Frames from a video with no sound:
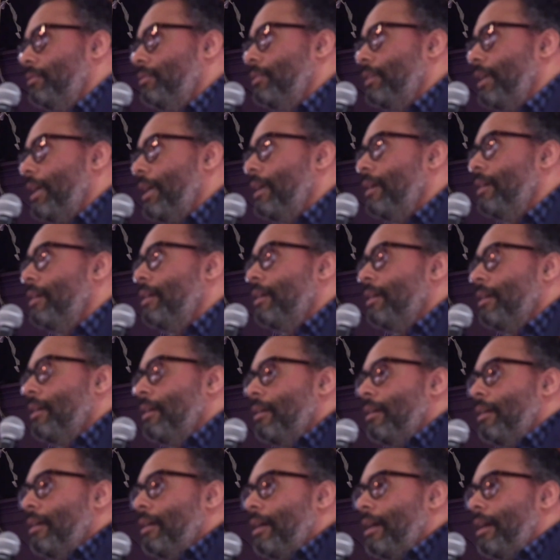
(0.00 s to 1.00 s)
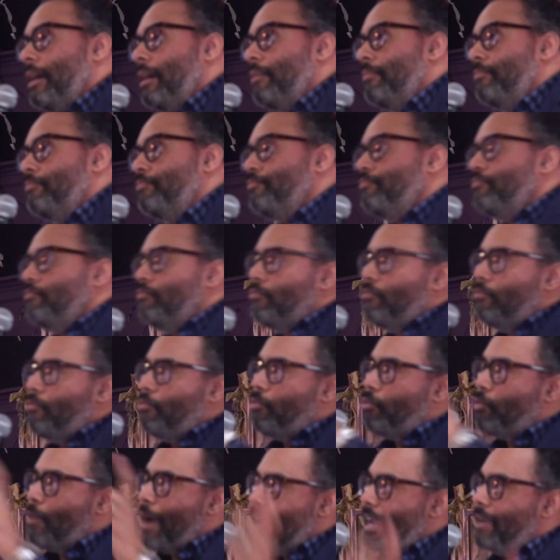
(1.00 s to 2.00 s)
day.
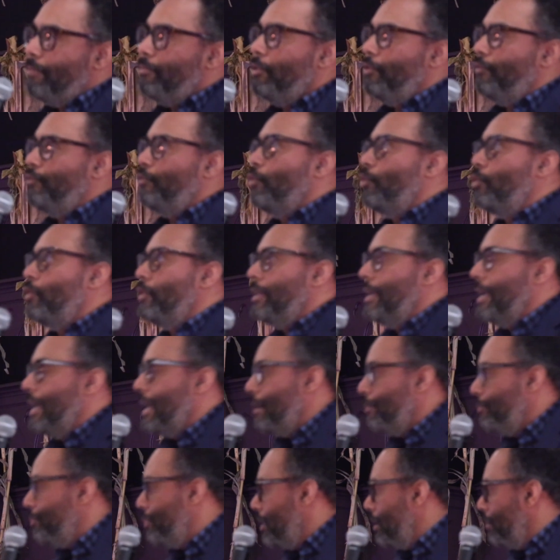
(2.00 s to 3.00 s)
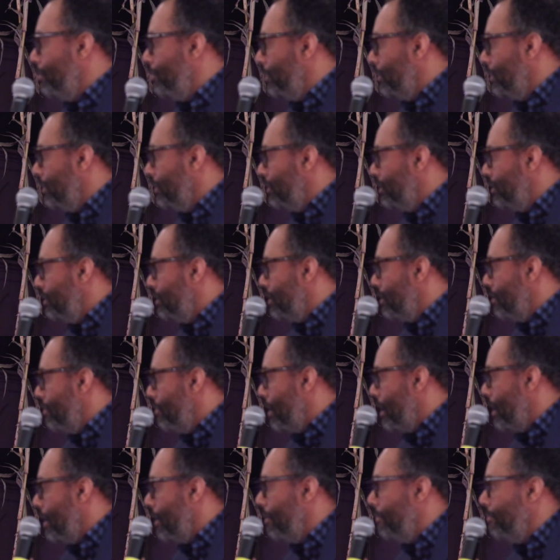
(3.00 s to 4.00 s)
Right before that, I
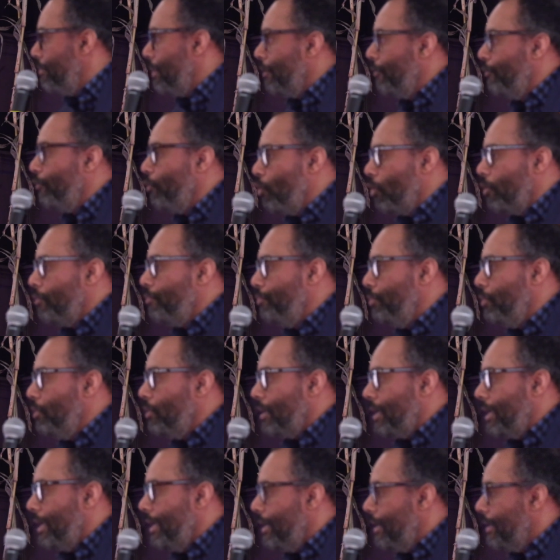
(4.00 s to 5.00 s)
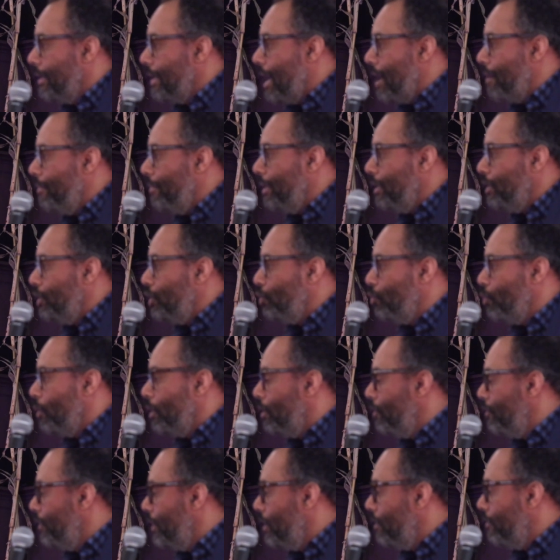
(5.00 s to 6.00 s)
published my fourth book, Keynote,
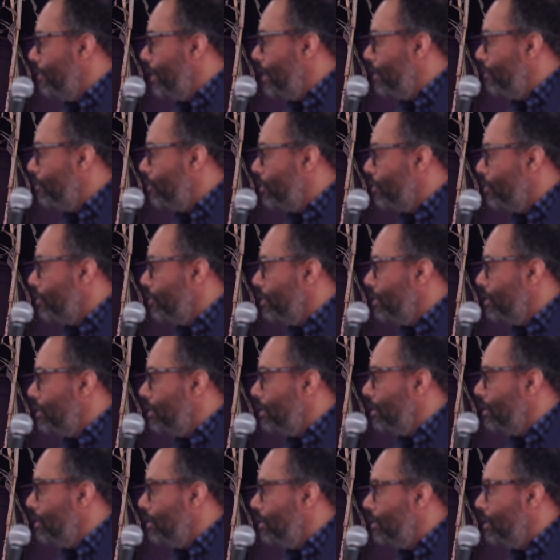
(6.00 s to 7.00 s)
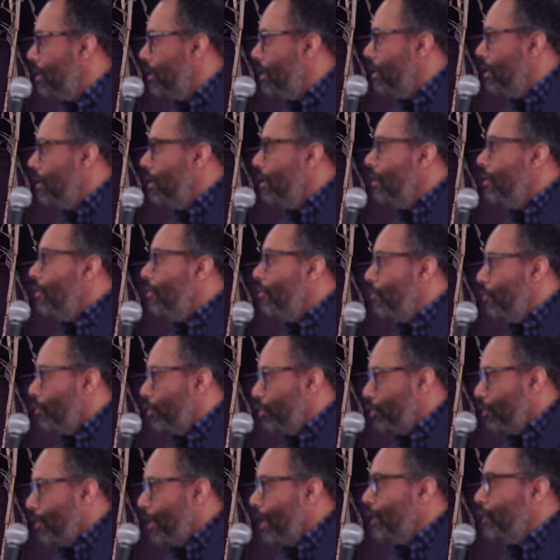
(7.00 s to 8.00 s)
12 Innovative Currencies for
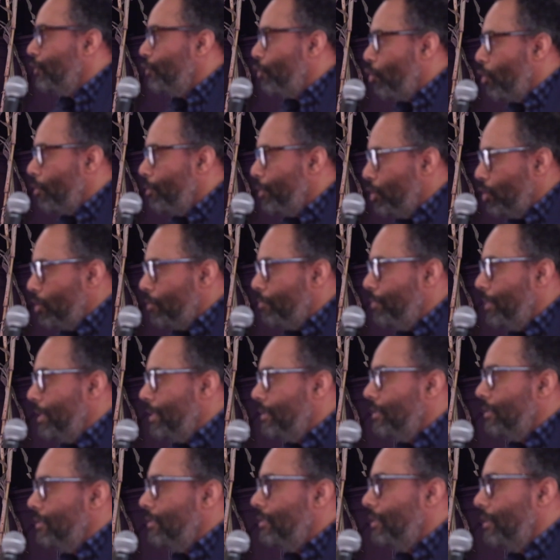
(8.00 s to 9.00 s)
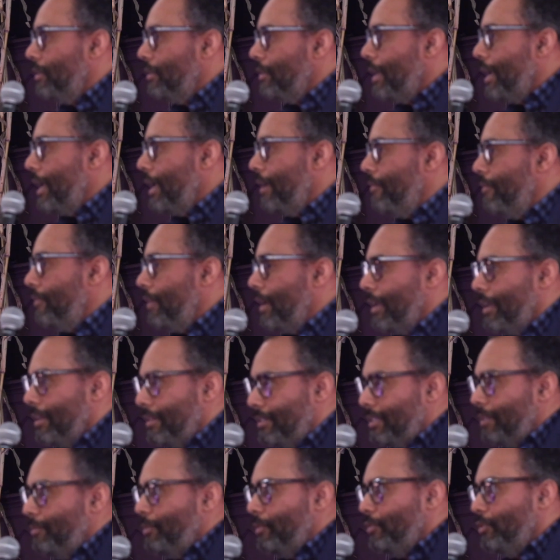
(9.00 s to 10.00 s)
Transforming Your Business and Life. I
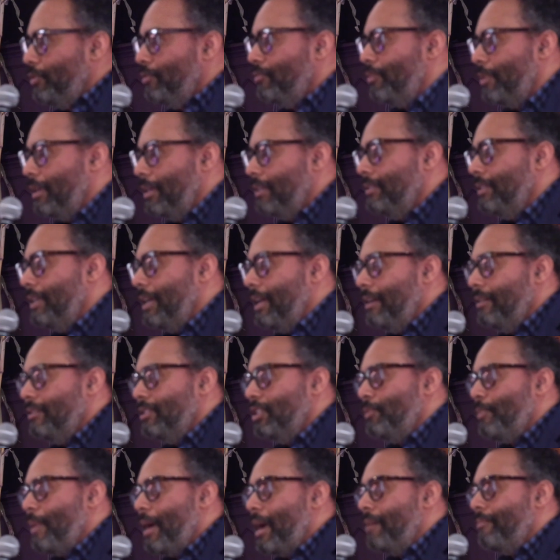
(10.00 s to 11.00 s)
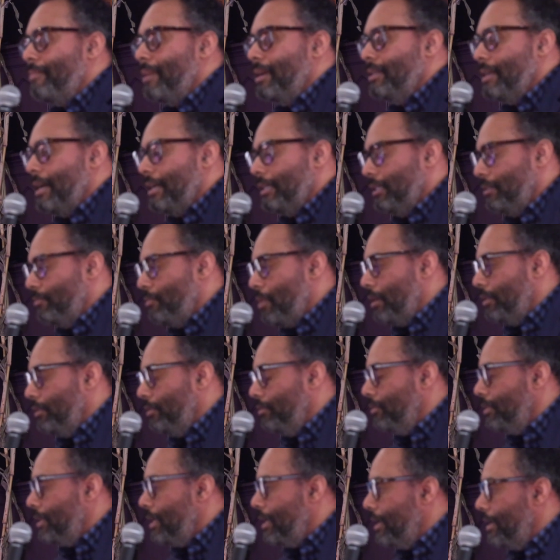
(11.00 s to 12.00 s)
guess some of you read that, inspired by Dr.
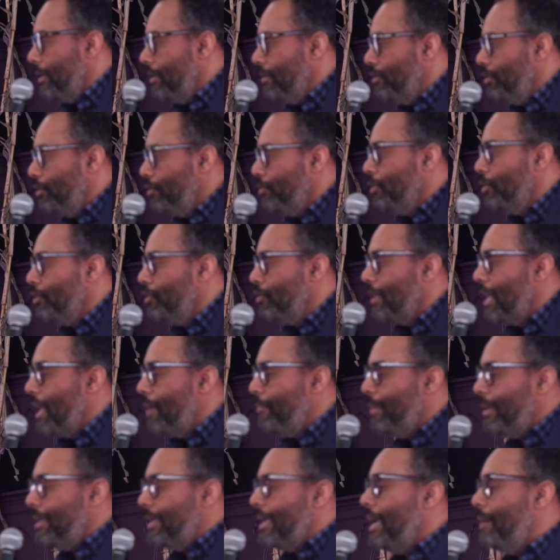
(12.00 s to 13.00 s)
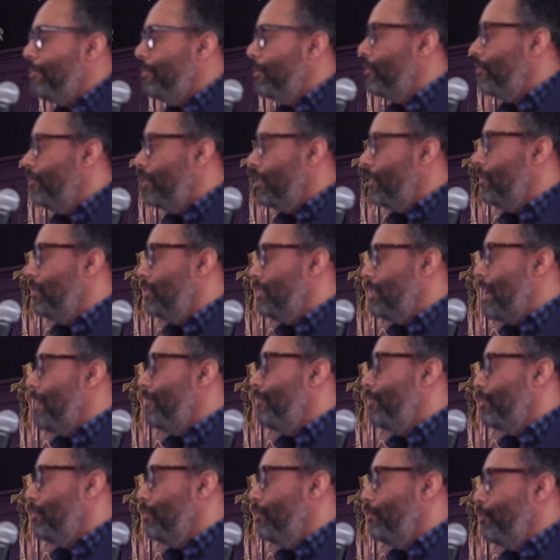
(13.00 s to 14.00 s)
Martin Luther King Jr. So that became the
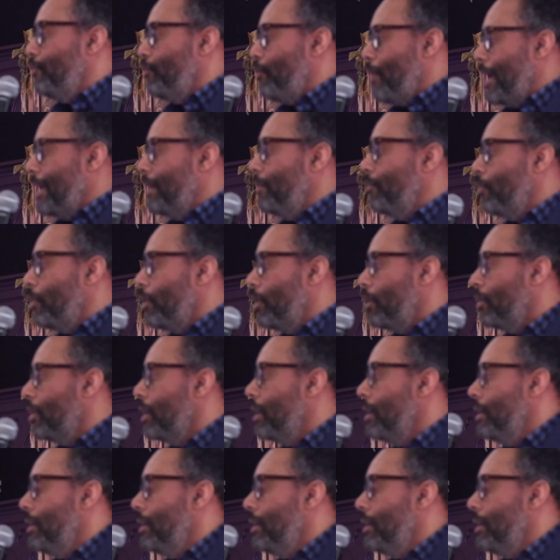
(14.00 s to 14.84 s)
philosophical framework